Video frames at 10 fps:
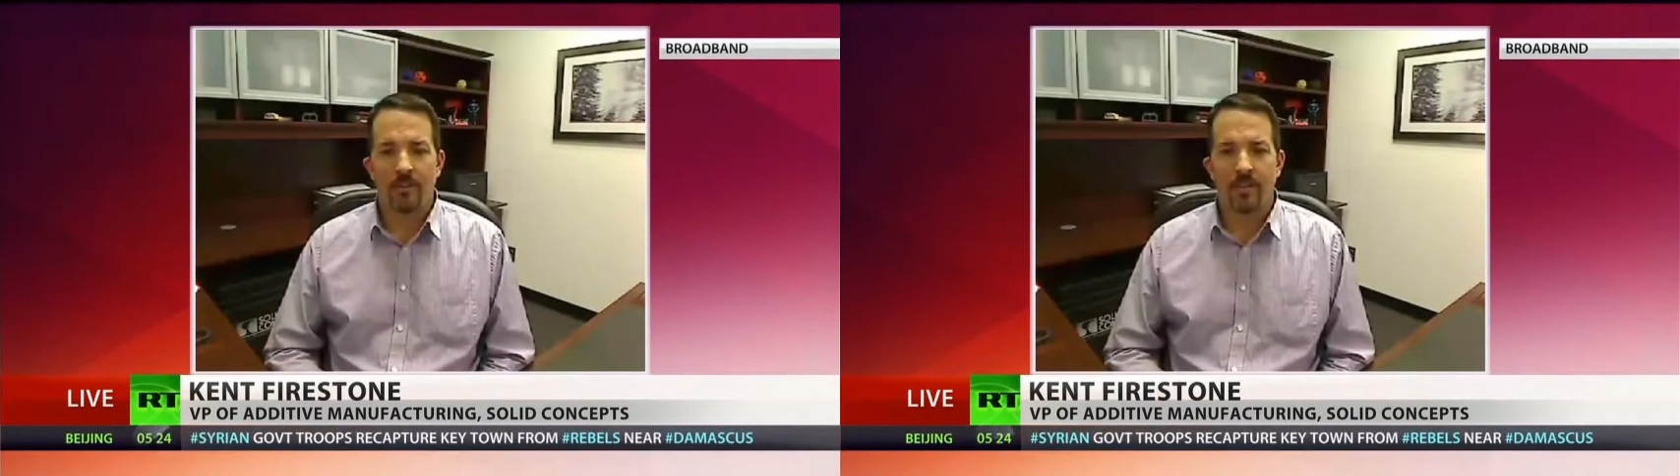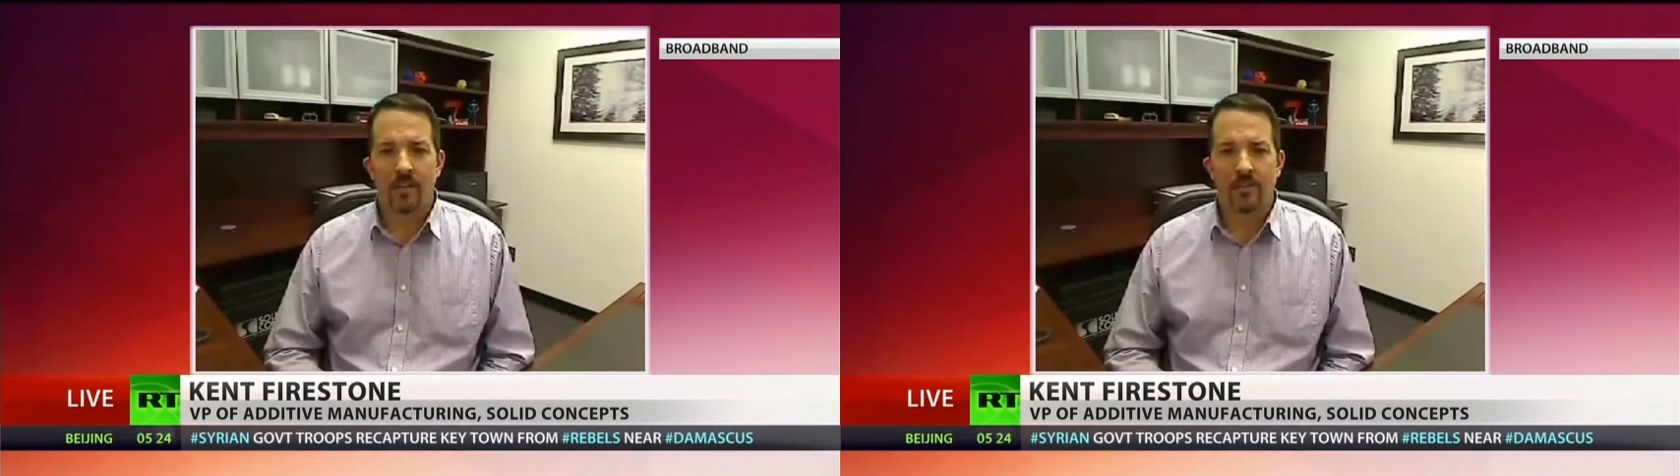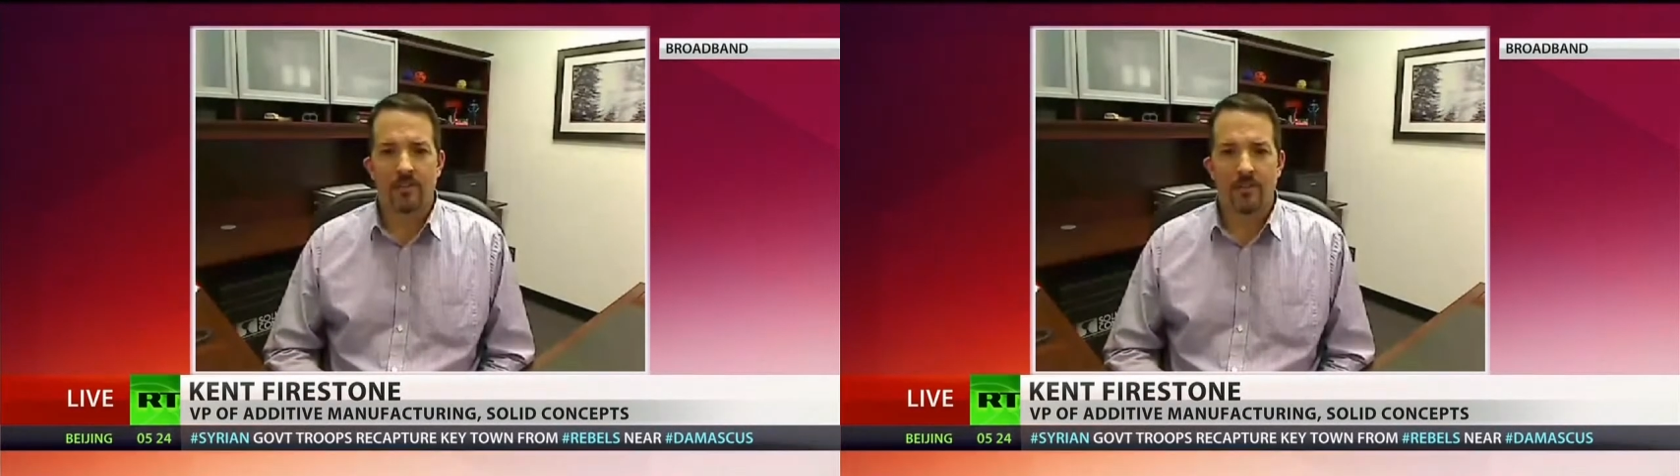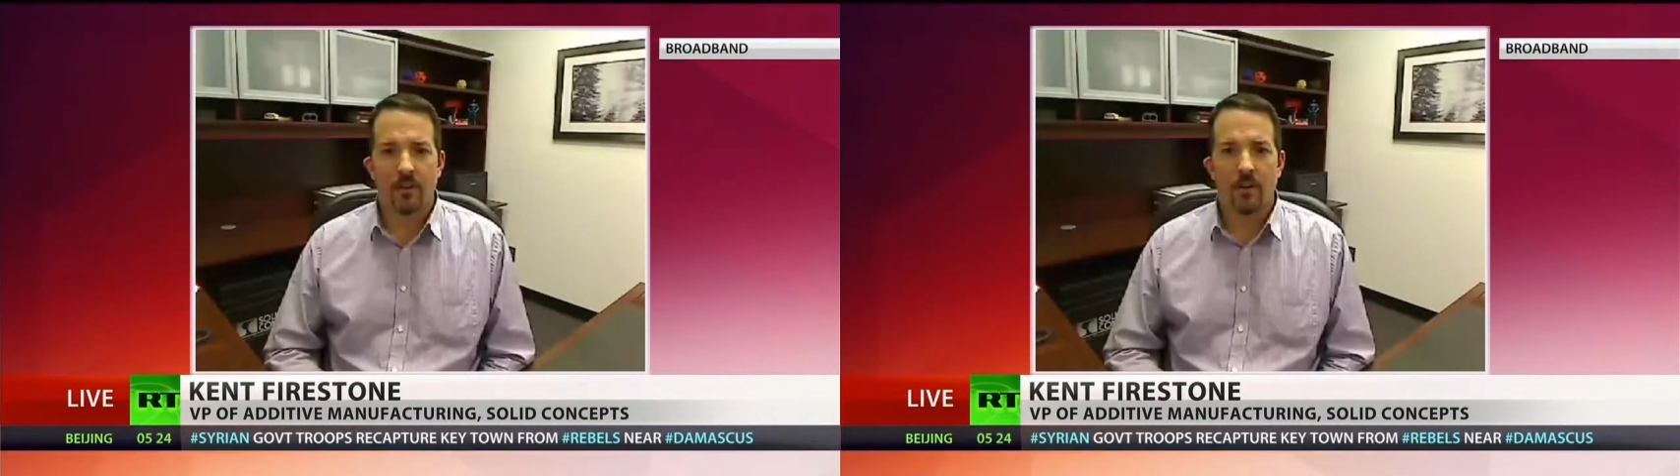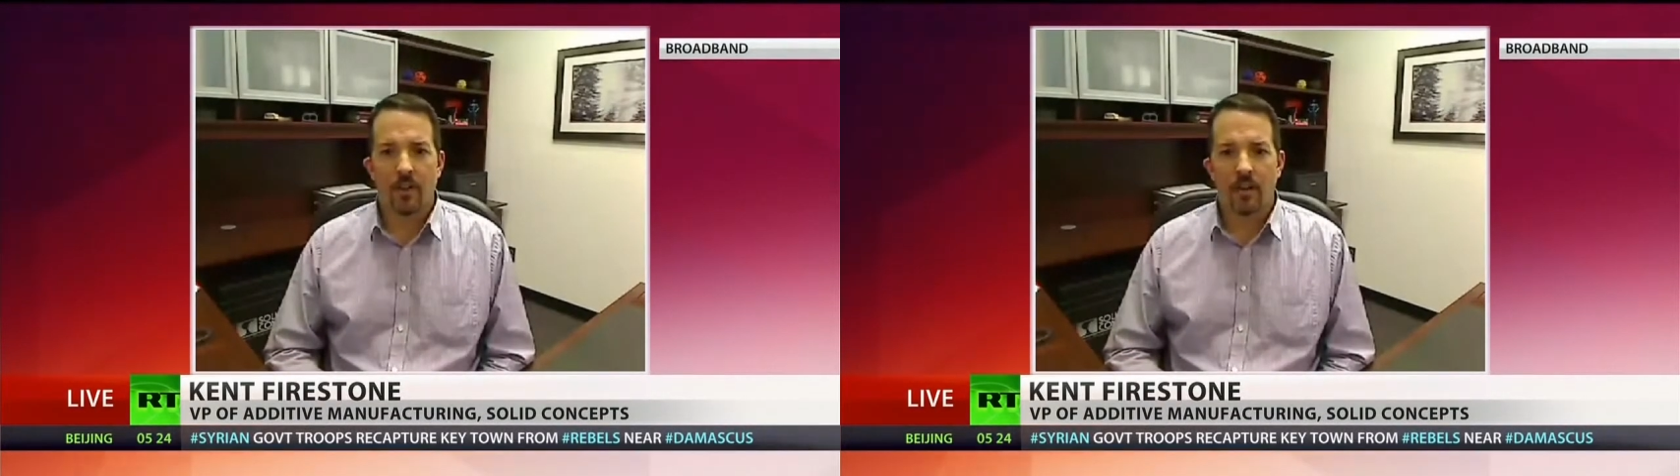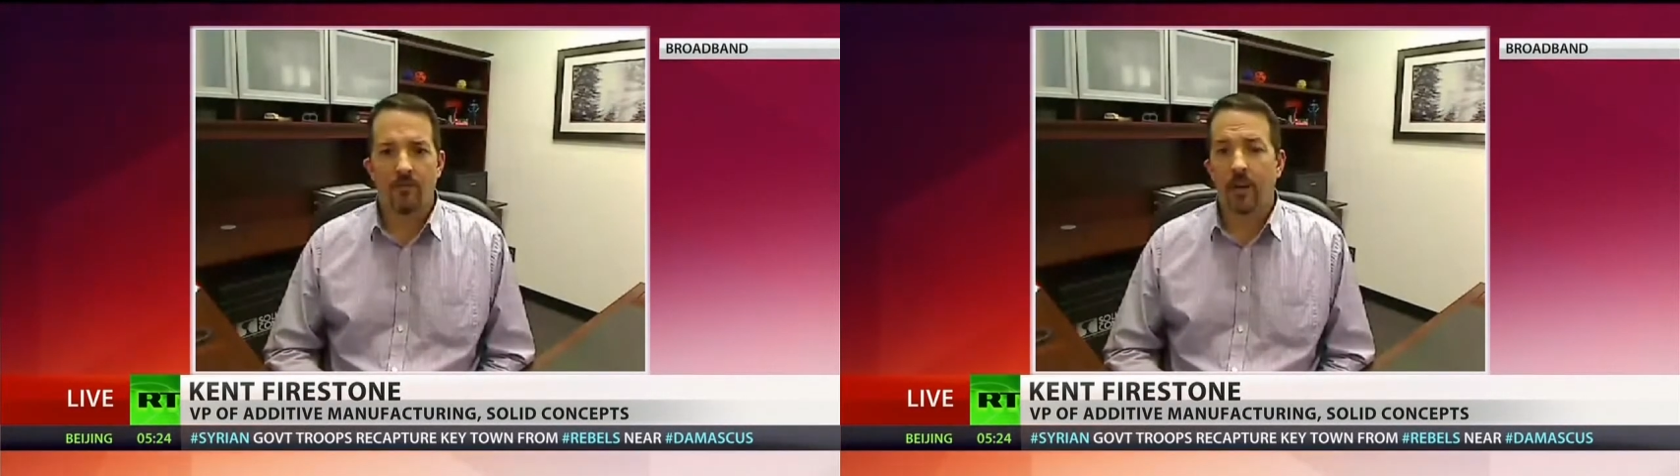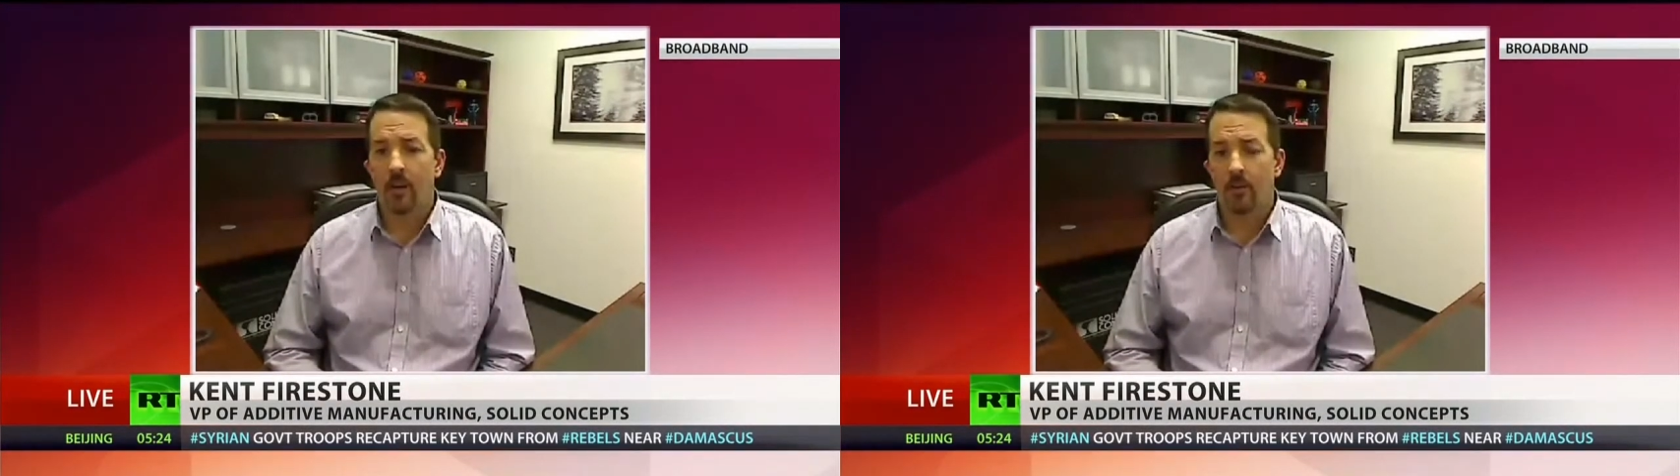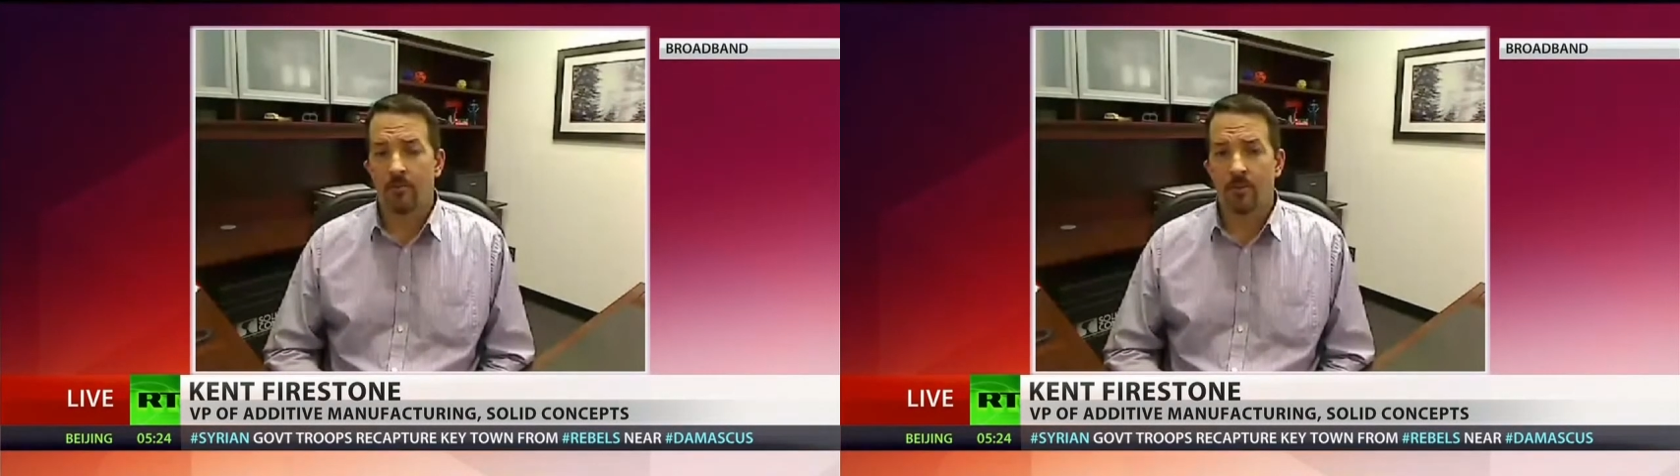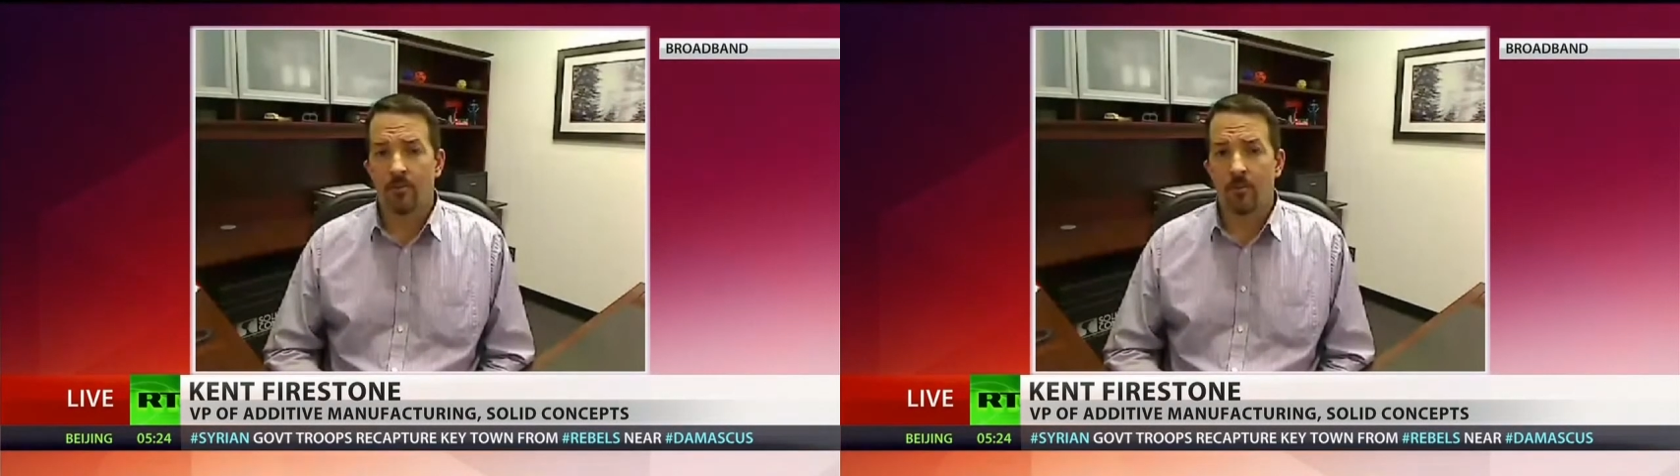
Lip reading: understands is there are a lot of firearms on the